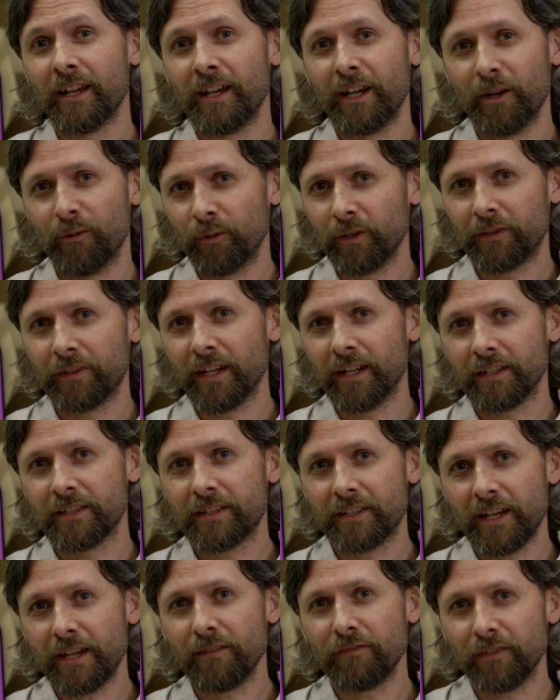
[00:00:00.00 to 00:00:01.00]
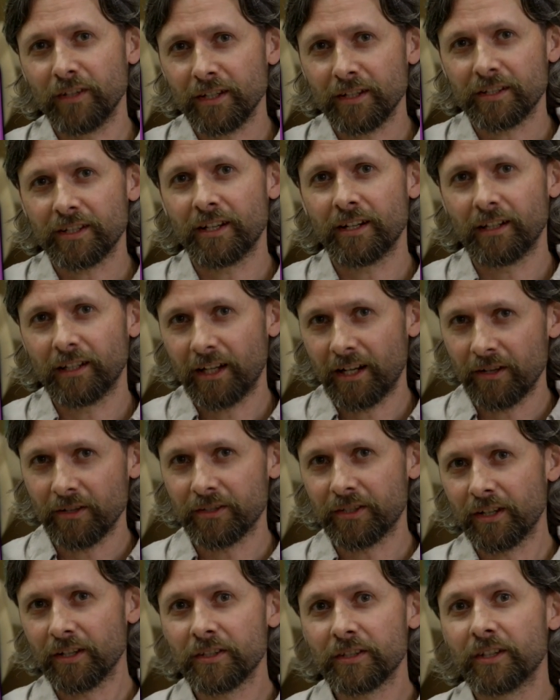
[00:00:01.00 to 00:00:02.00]
And with that savings, that
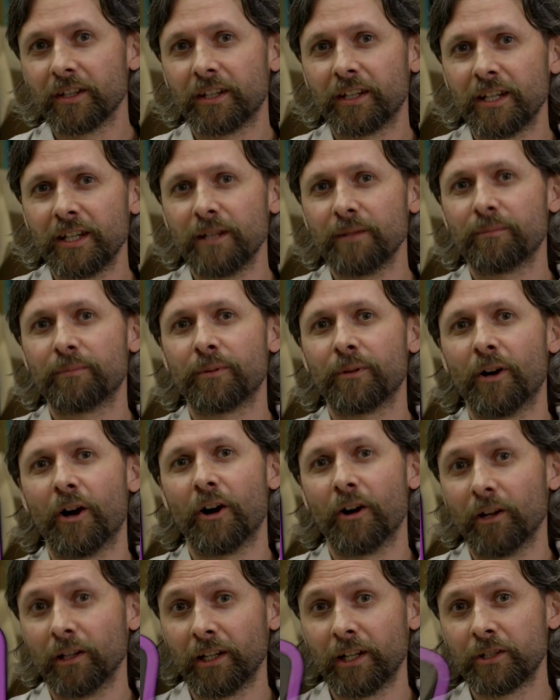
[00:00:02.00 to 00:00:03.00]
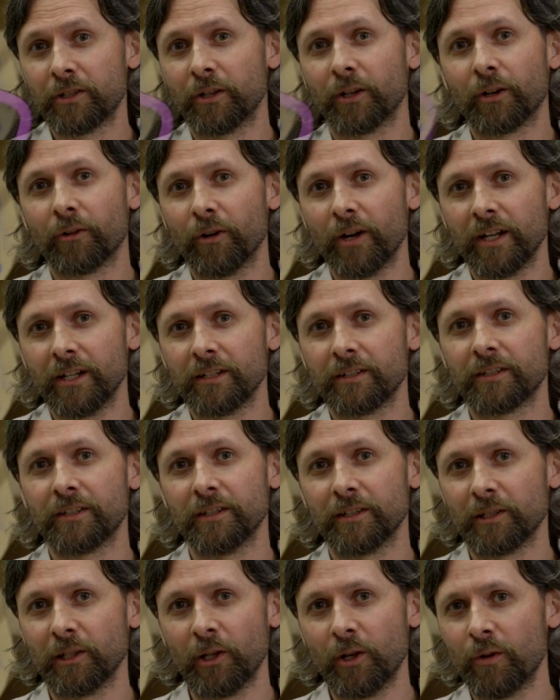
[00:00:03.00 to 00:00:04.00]
allows us to keep our electric rates
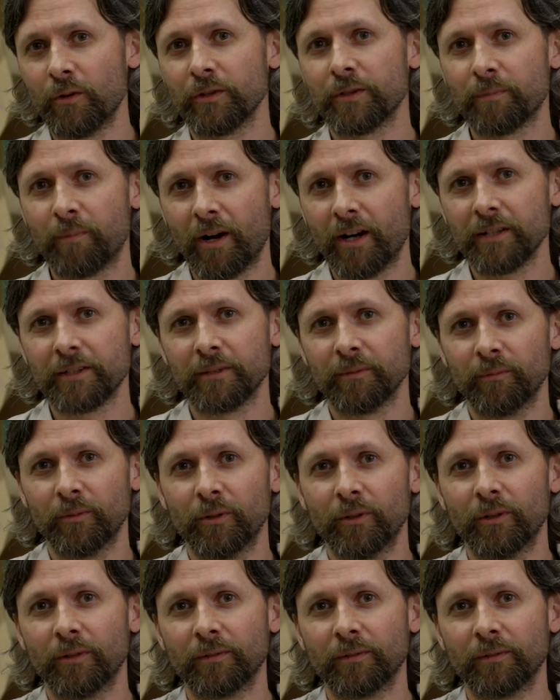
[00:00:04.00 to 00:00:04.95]
as low as possible.